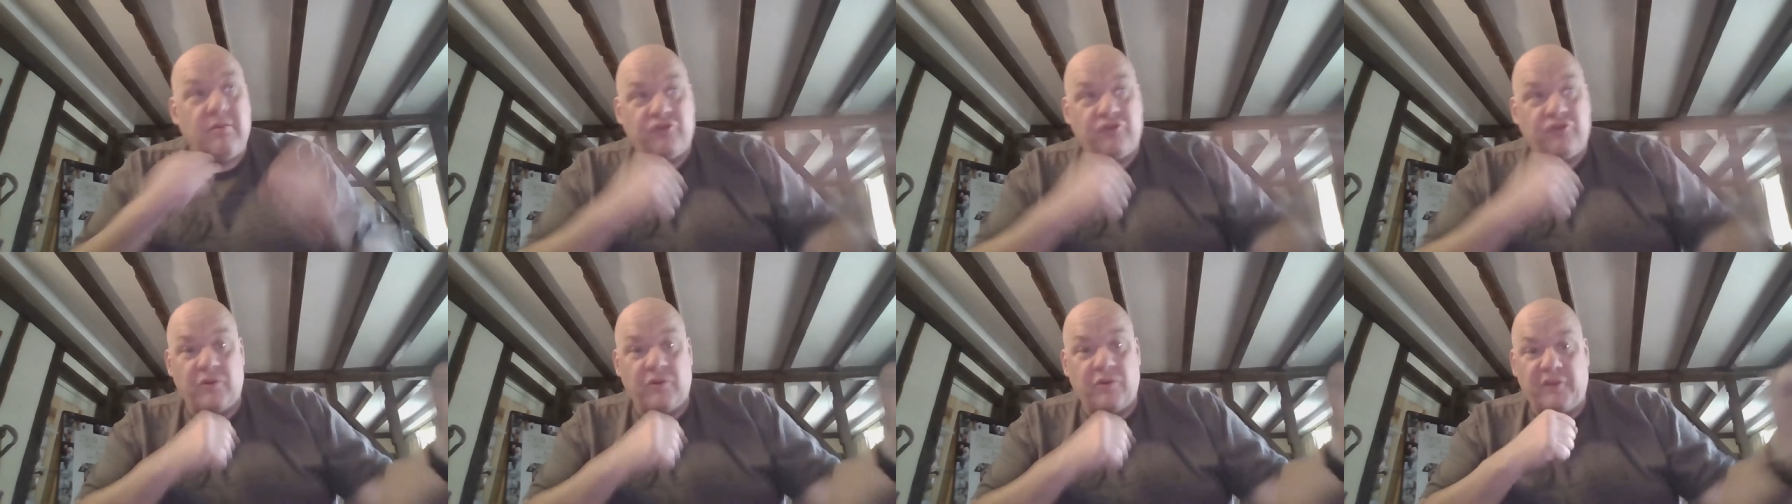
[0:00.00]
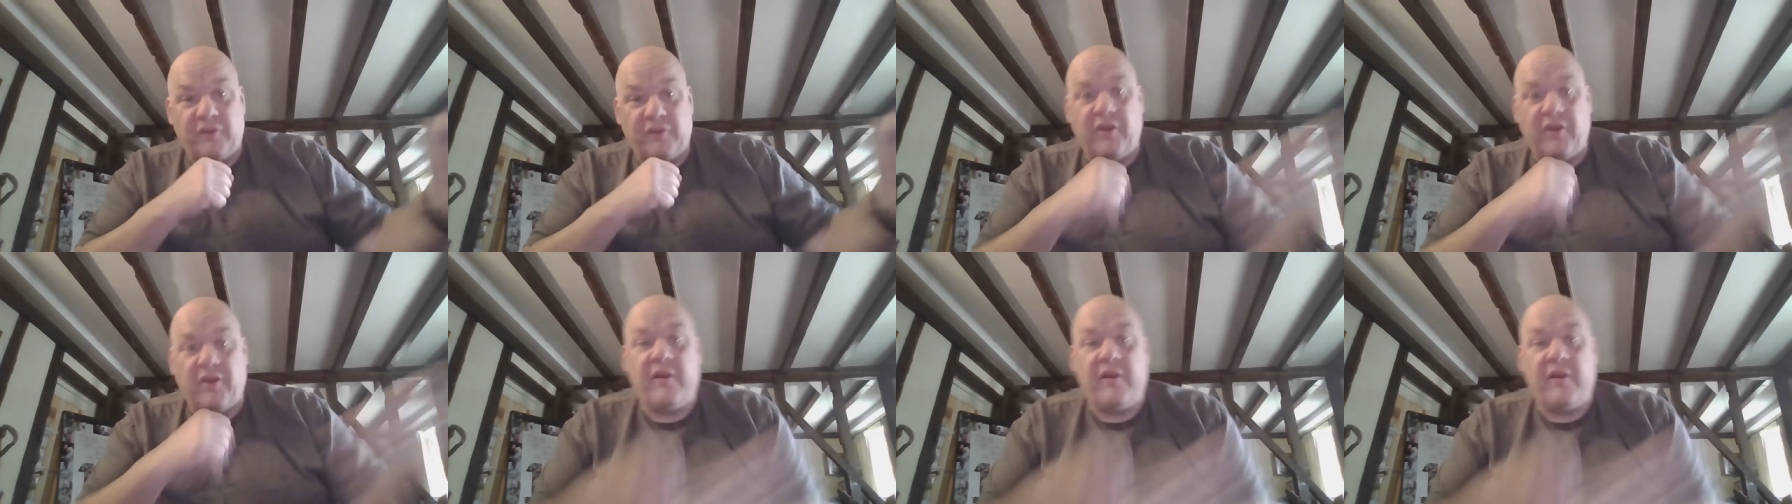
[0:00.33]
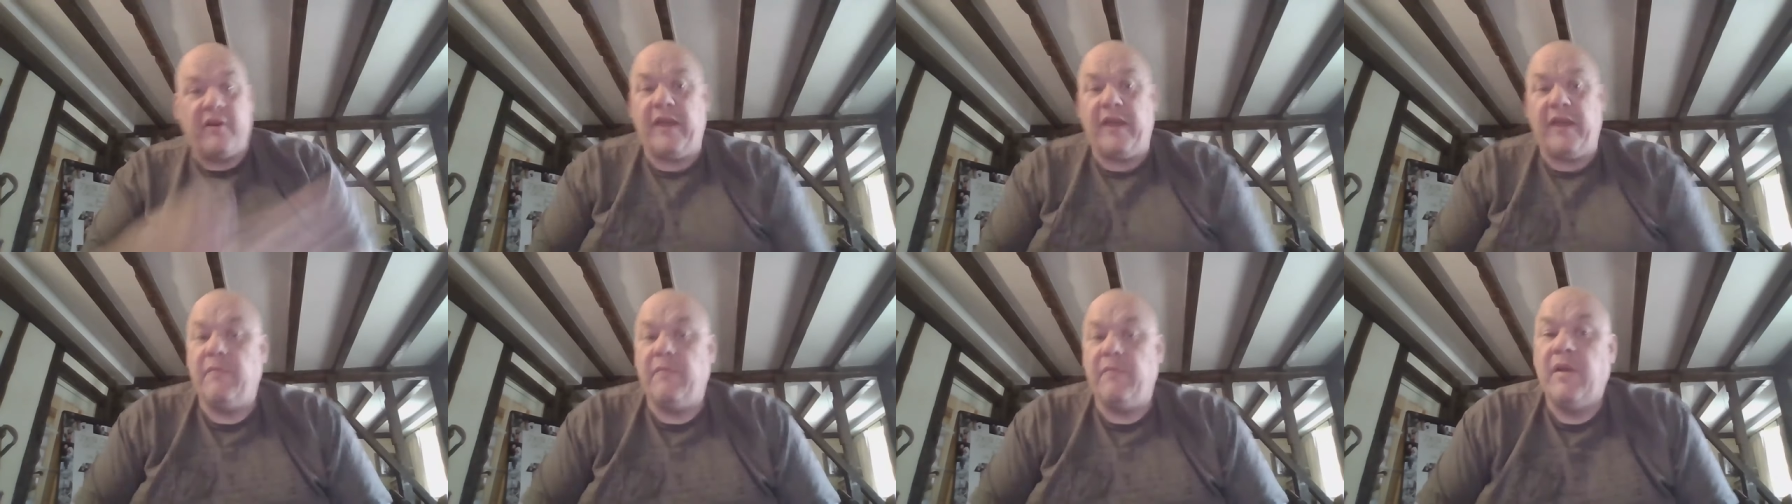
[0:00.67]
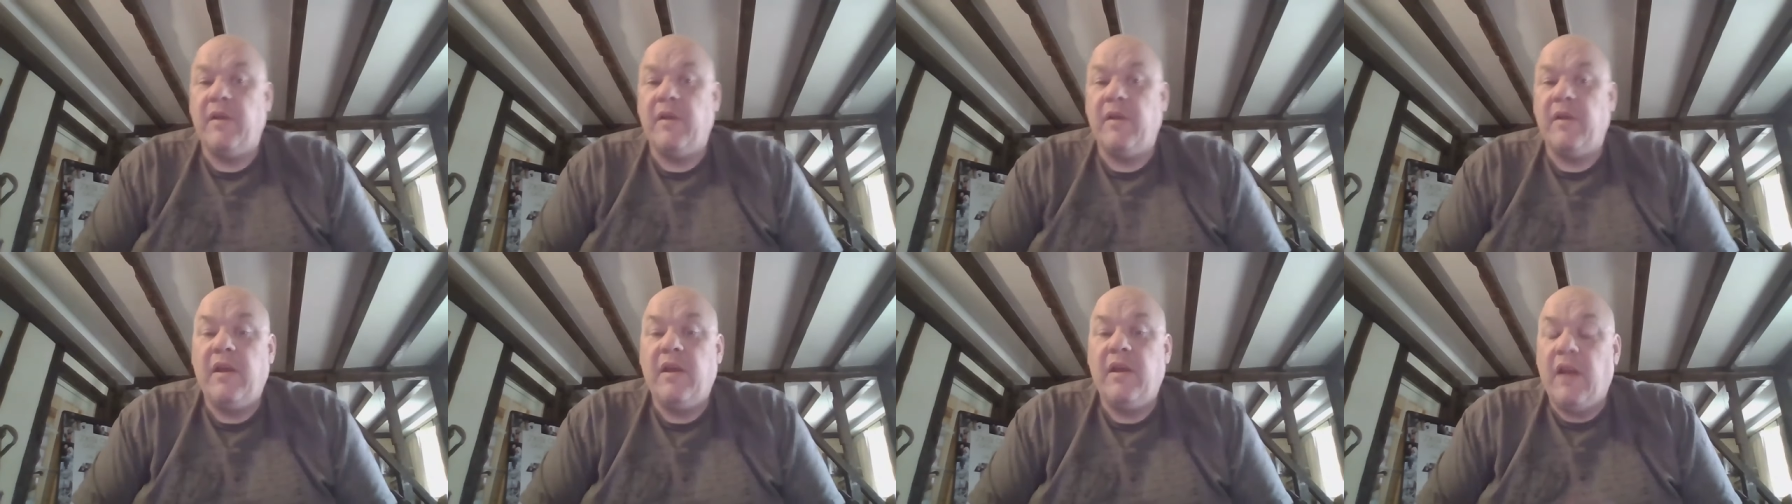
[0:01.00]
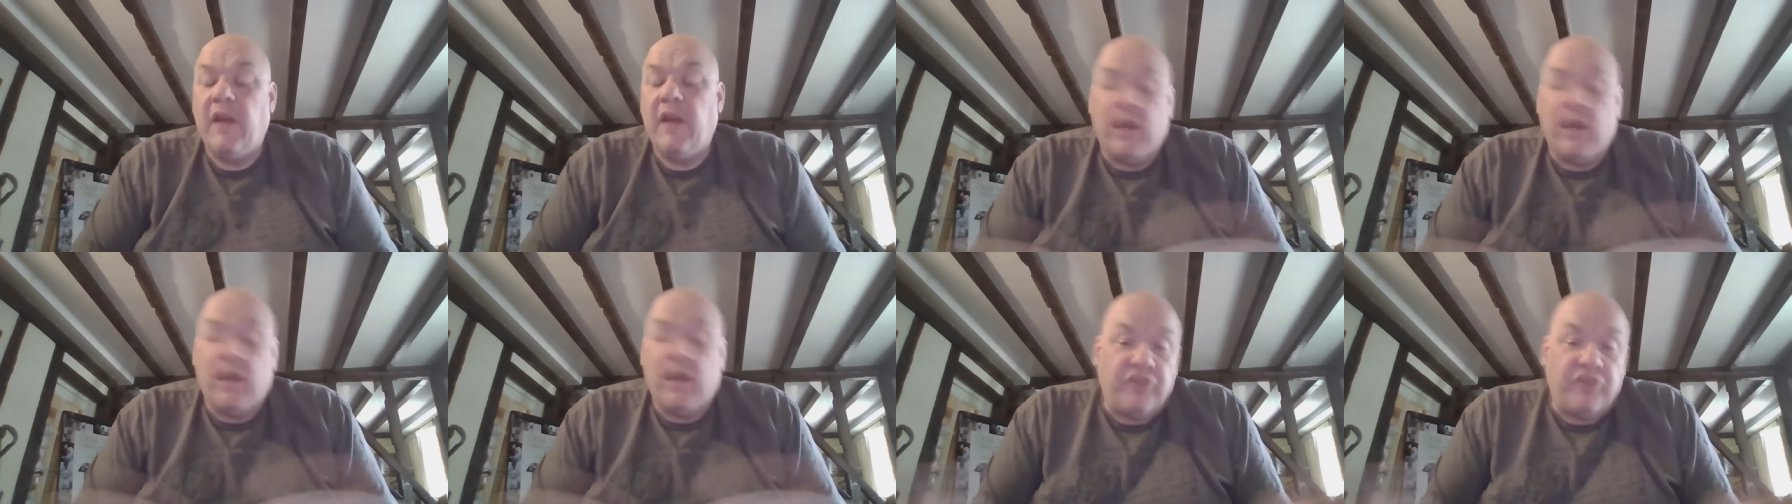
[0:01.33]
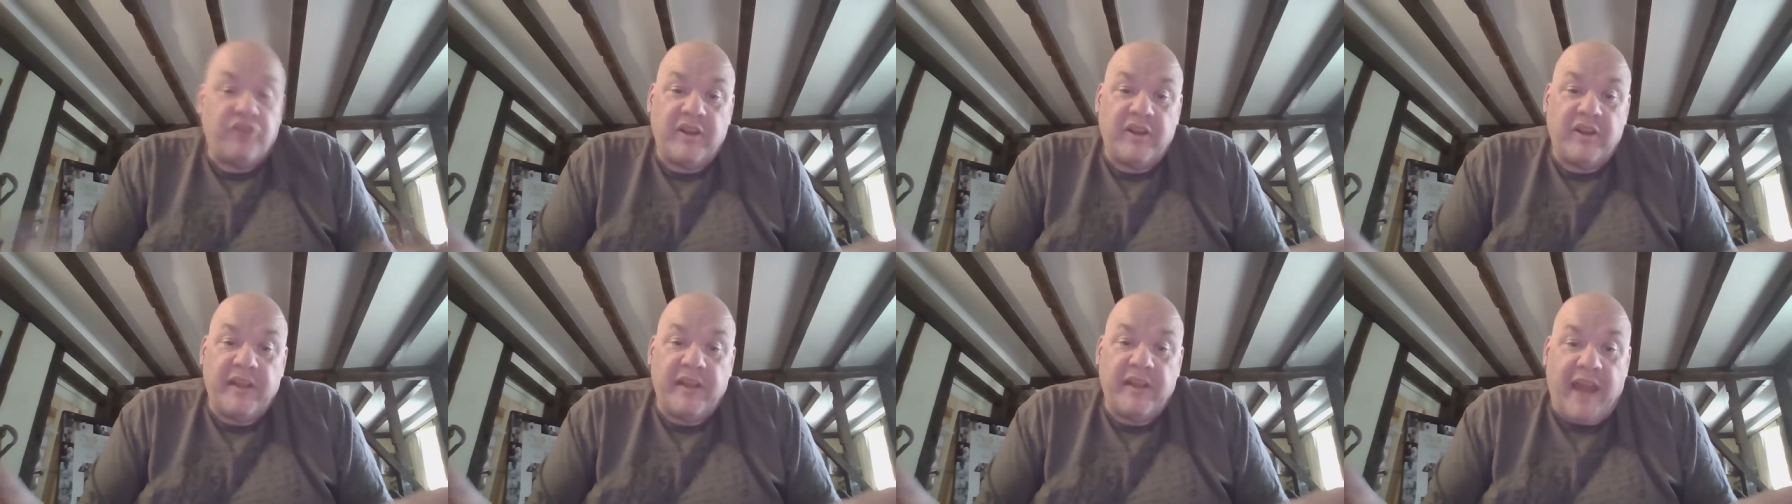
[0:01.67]
shoot the target, and she
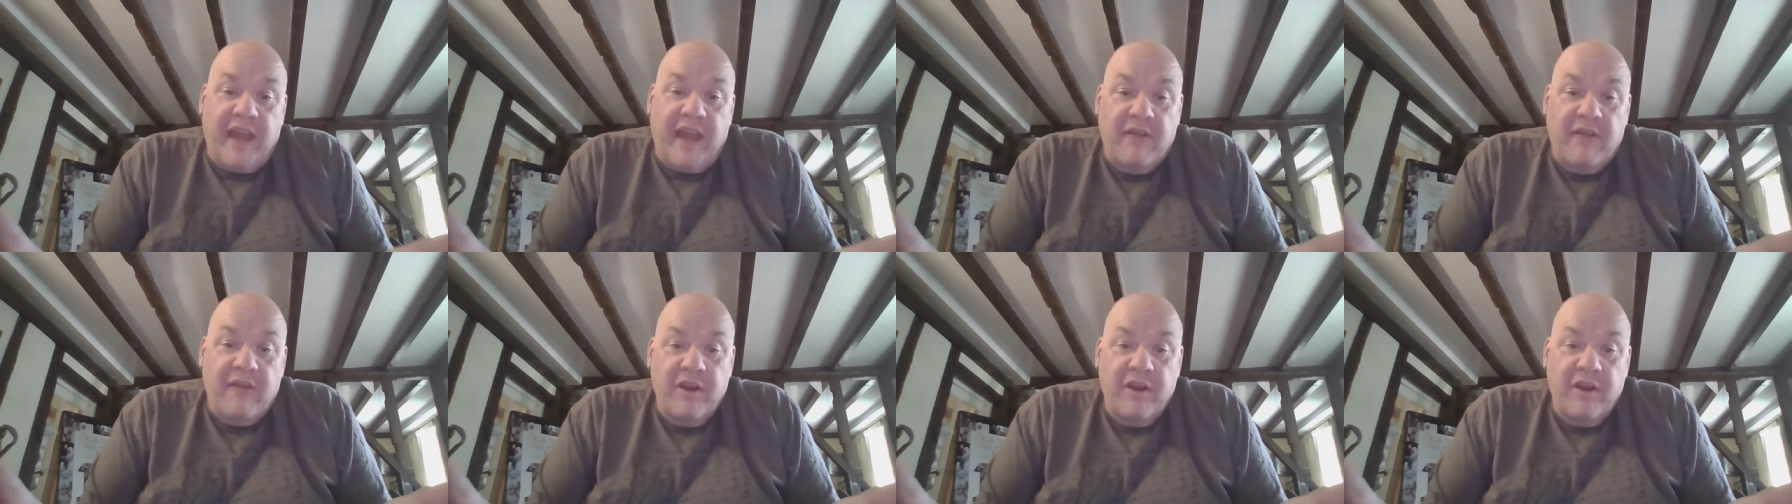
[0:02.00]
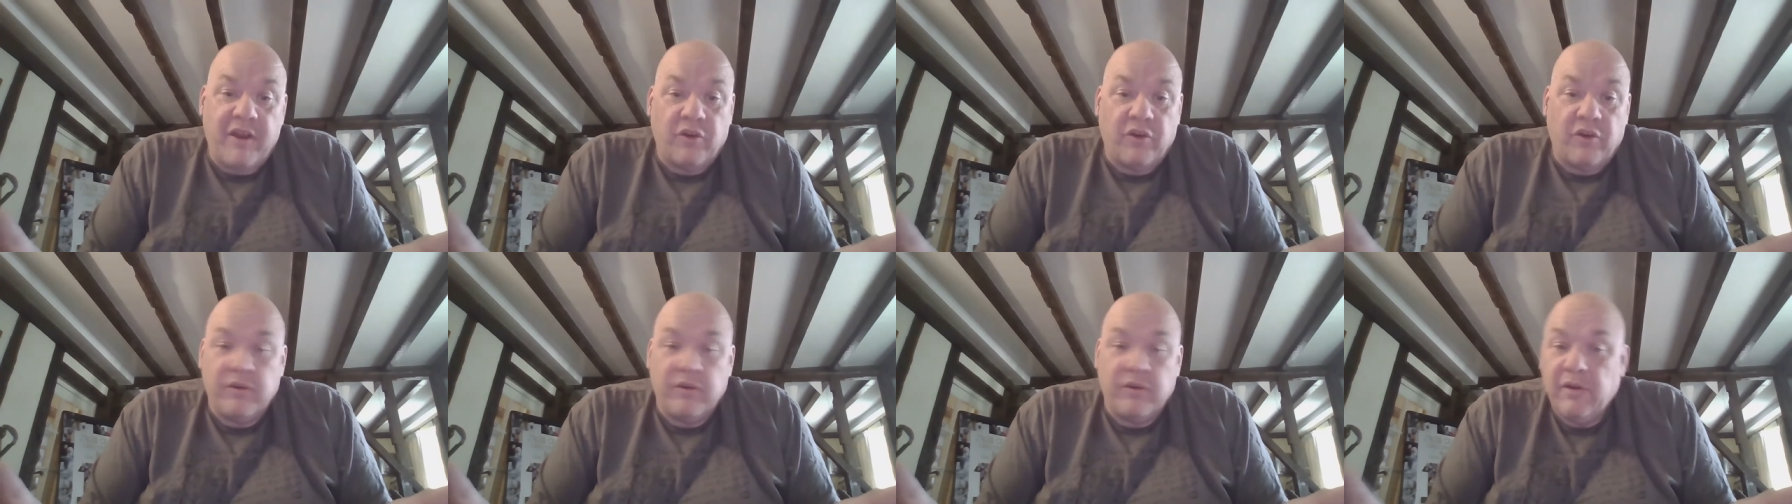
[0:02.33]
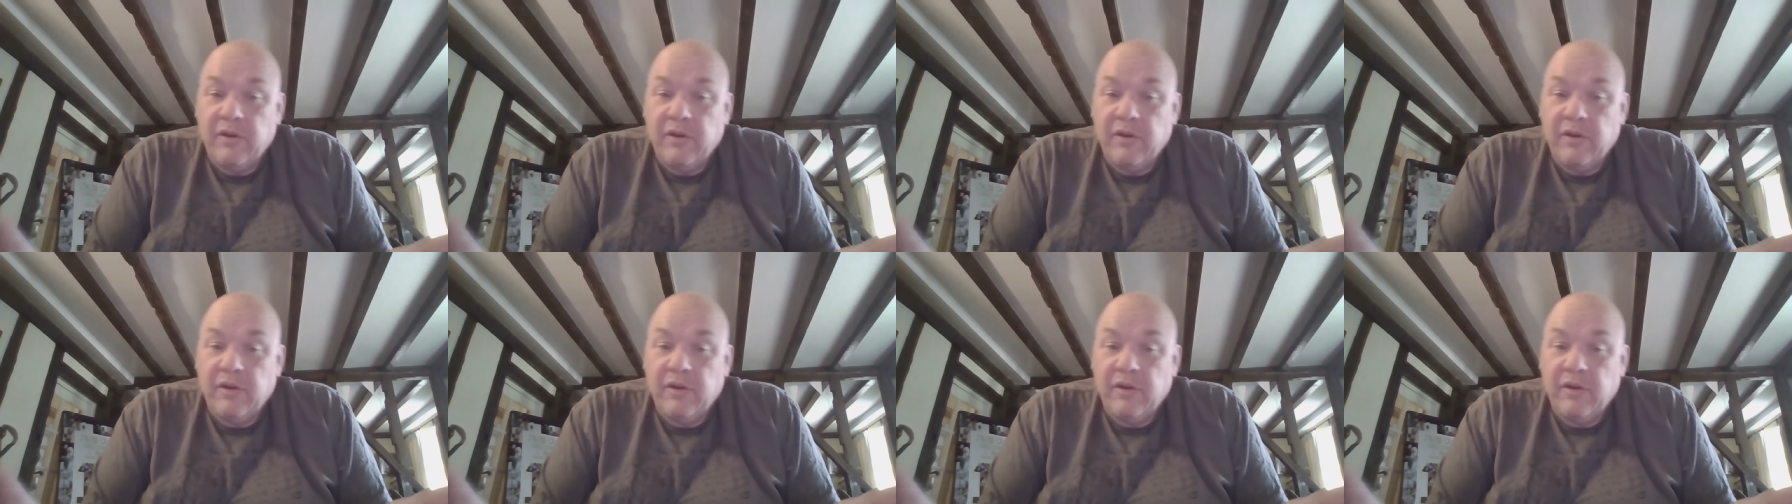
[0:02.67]
can carry on.